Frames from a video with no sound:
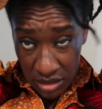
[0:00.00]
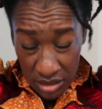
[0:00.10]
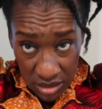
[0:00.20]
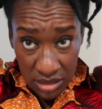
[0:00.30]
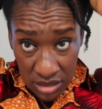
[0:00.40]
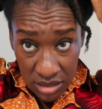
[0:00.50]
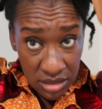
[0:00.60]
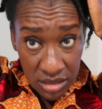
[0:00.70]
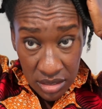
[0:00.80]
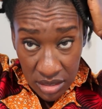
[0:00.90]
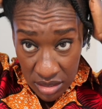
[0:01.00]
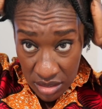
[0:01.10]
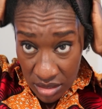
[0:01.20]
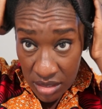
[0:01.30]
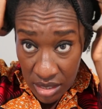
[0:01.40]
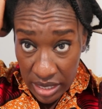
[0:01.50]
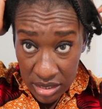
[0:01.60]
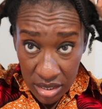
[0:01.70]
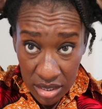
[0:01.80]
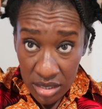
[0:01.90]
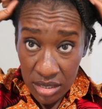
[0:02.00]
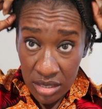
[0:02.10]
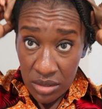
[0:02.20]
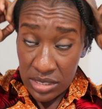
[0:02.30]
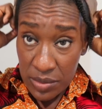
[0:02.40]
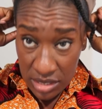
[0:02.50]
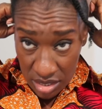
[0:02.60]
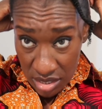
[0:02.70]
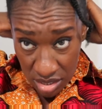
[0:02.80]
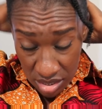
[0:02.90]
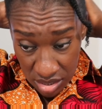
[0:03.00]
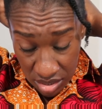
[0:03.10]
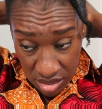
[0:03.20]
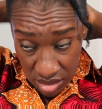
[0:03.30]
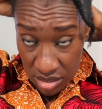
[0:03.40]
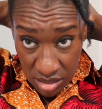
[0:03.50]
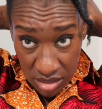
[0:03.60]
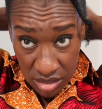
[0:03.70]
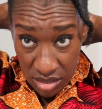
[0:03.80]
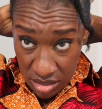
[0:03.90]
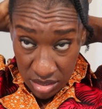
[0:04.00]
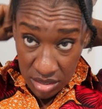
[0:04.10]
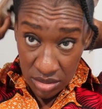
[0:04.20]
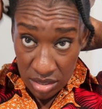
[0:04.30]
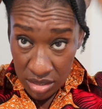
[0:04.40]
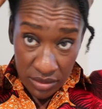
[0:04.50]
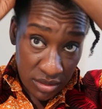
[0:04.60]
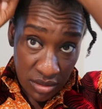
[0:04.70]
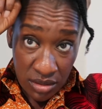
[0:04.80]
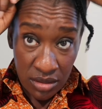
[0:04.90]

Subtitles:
like it the most is when my hair is left out, or when the hair is left out. It just gives